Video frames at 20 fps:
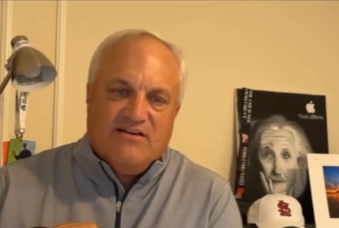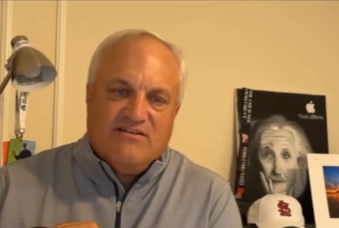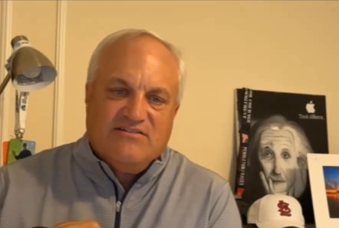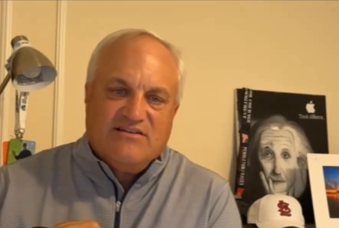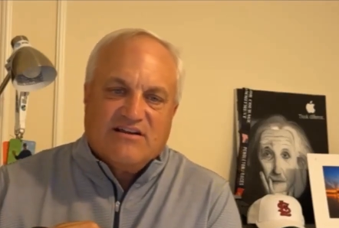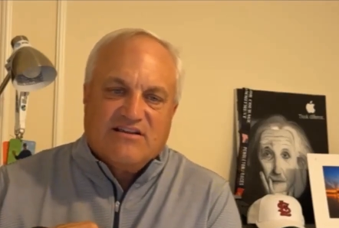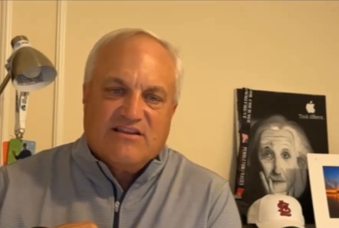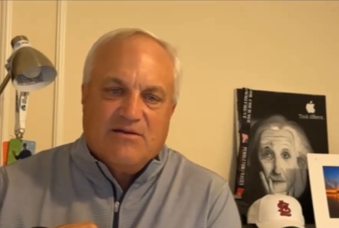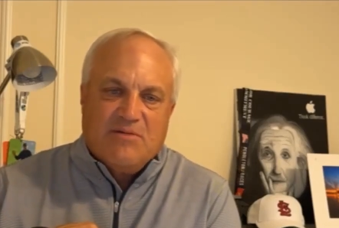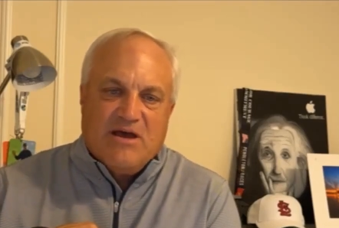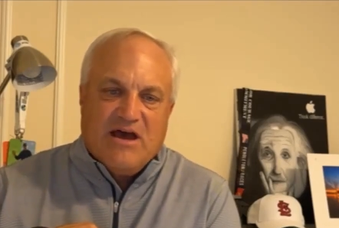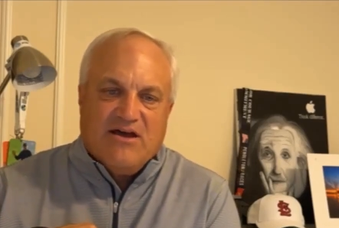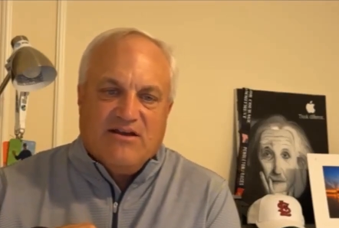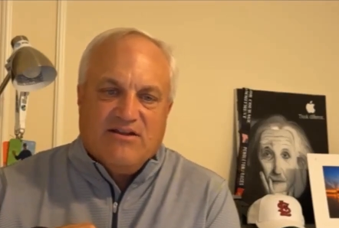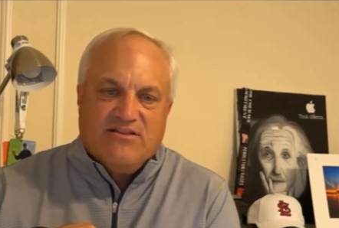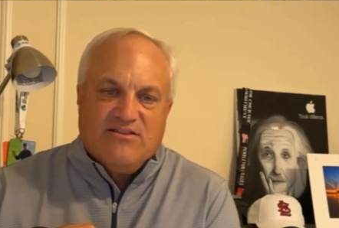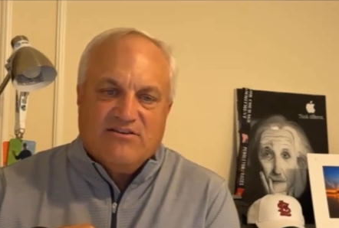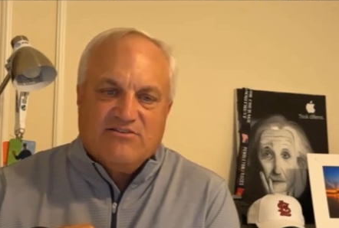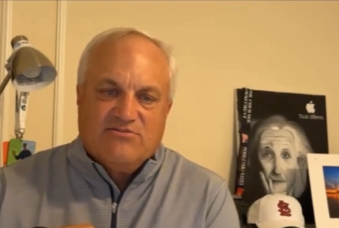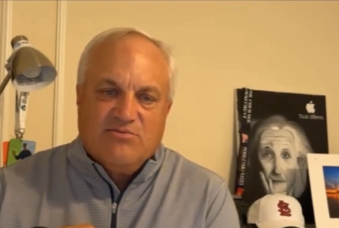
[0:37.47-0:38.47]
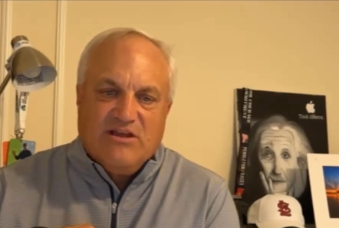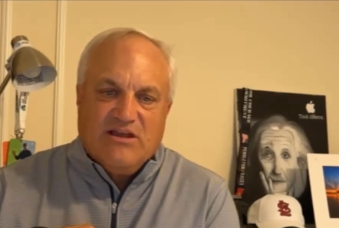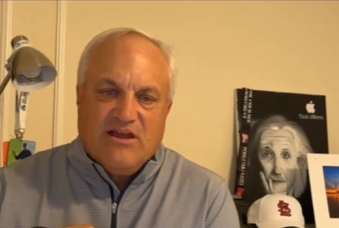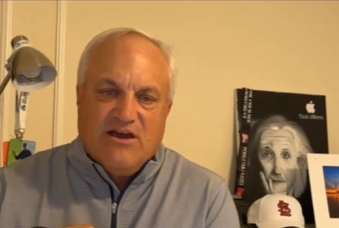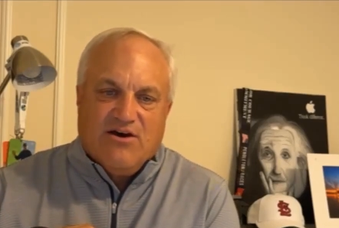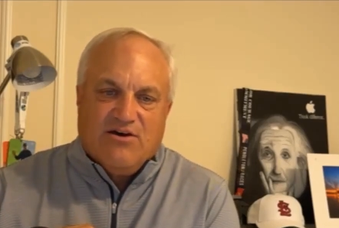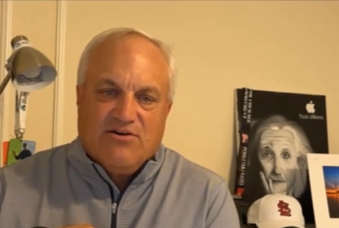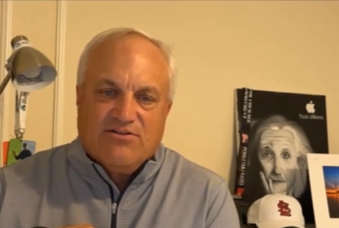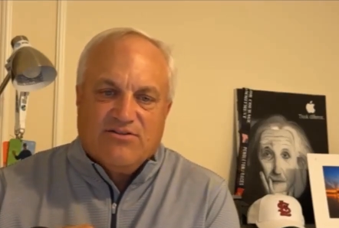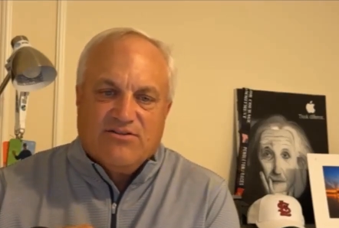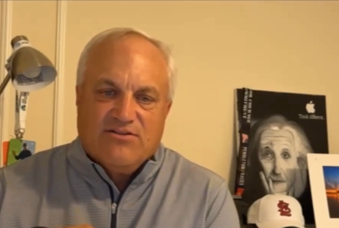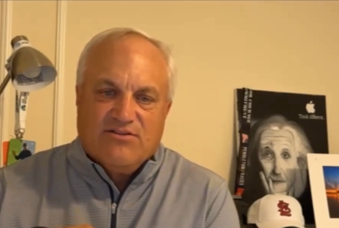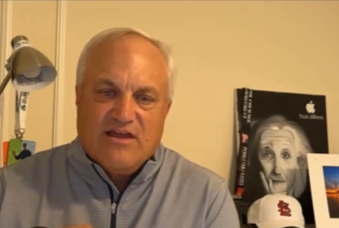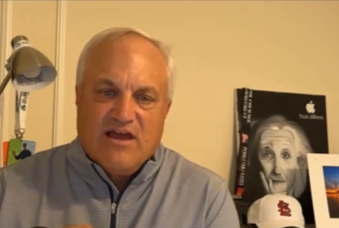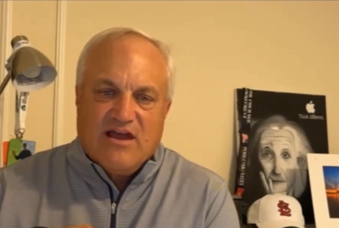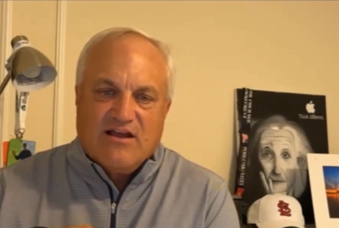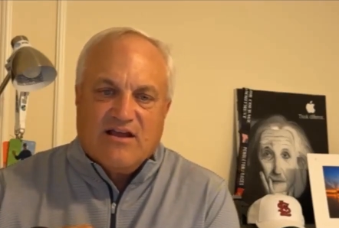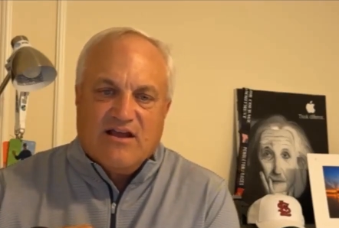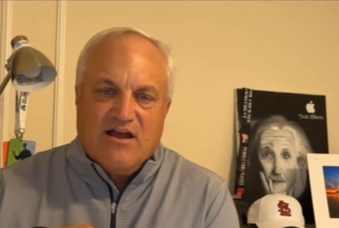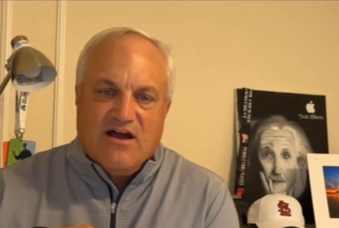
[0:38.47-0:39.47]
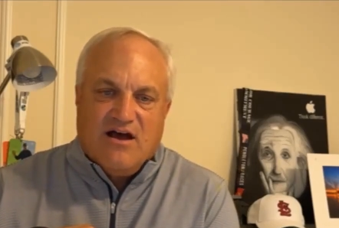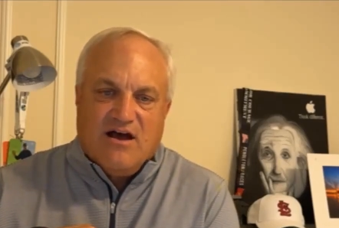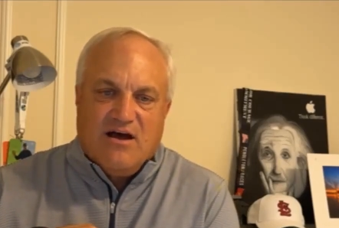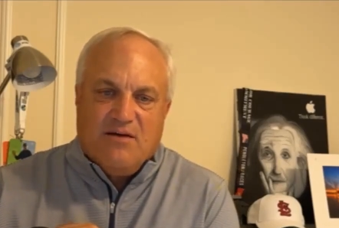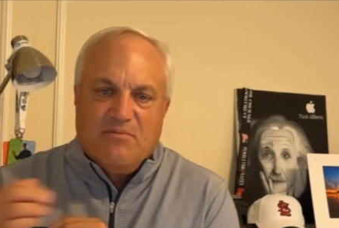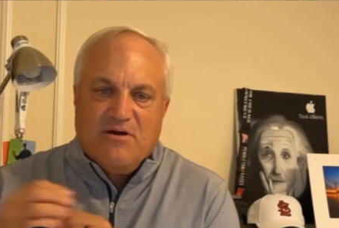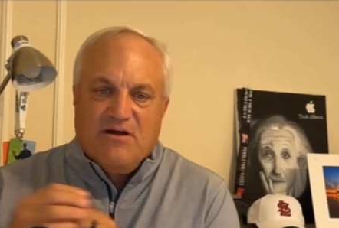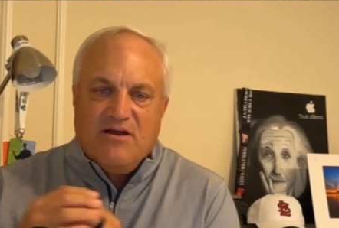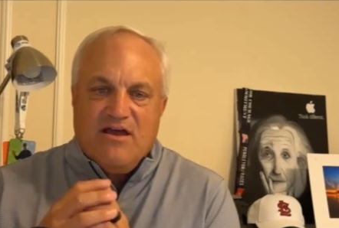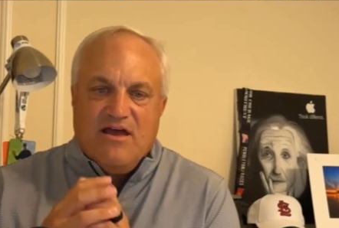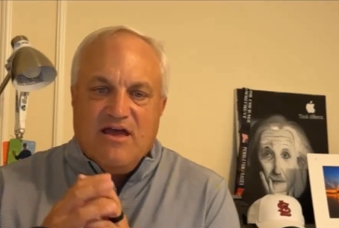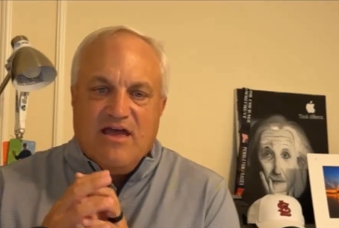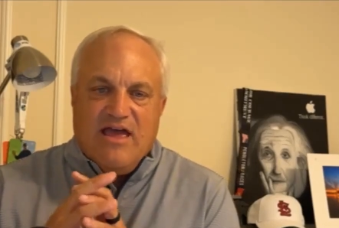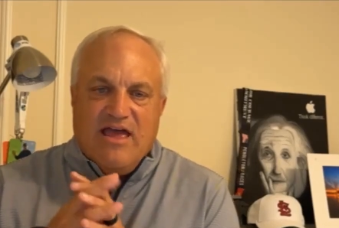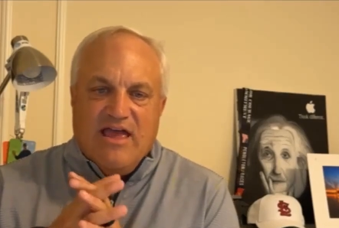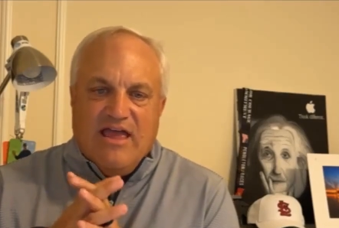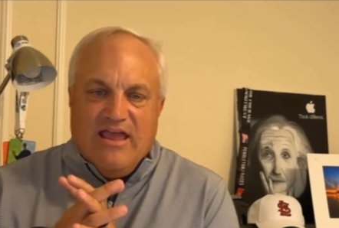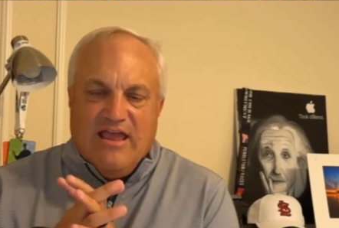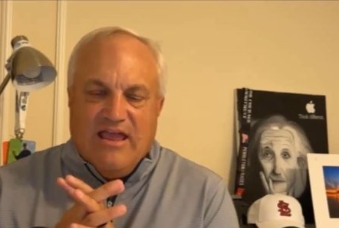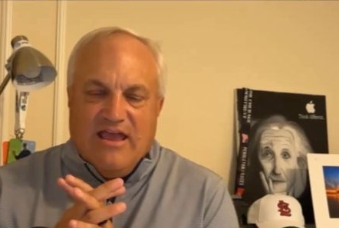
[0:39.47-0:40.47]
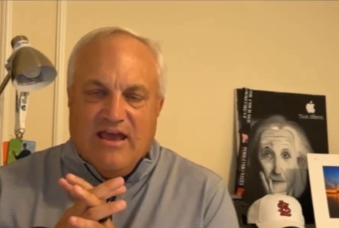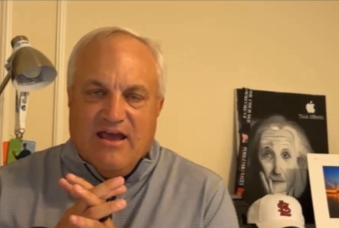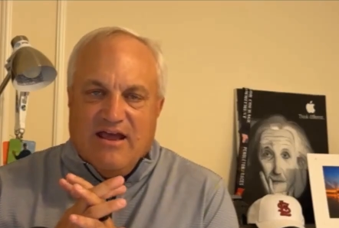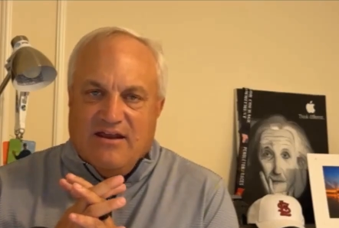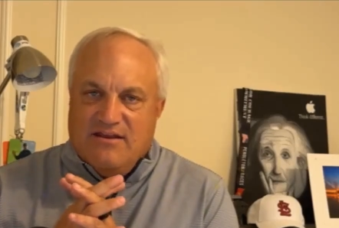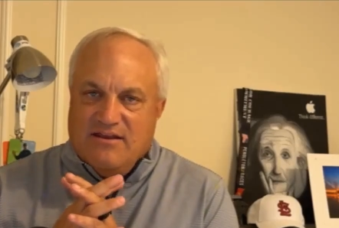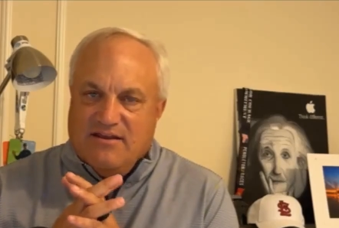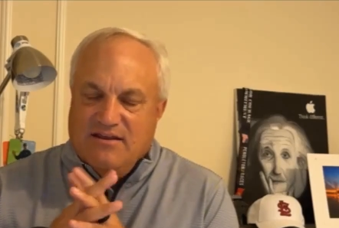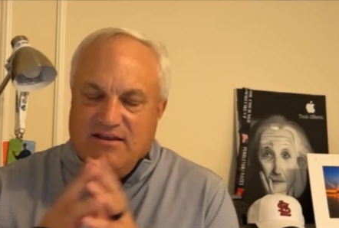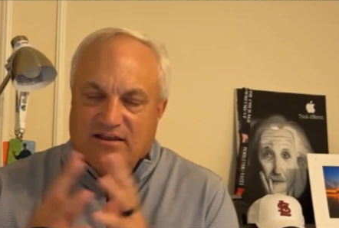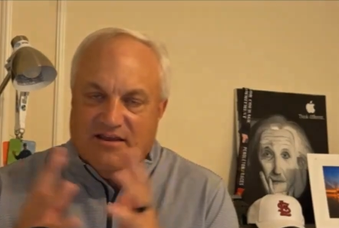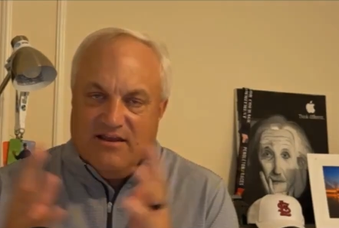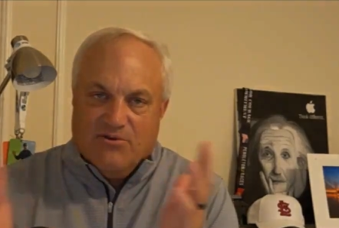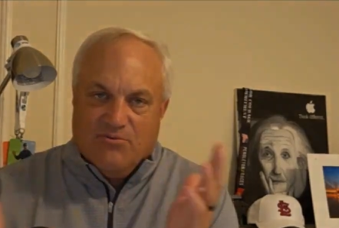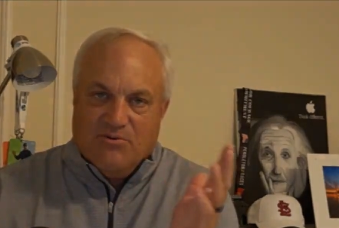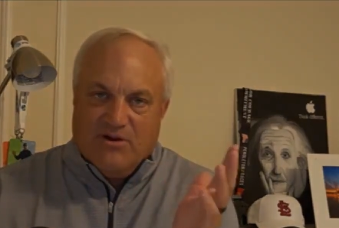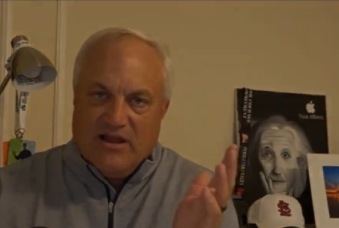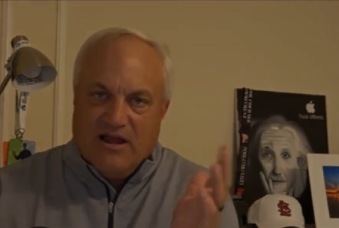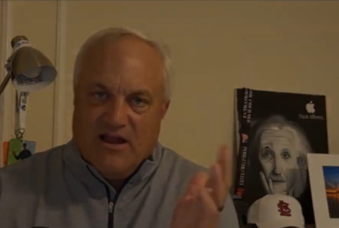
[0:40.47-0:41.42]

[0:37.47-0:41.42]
Speaker 1: Check them out at this week health dot com. And here we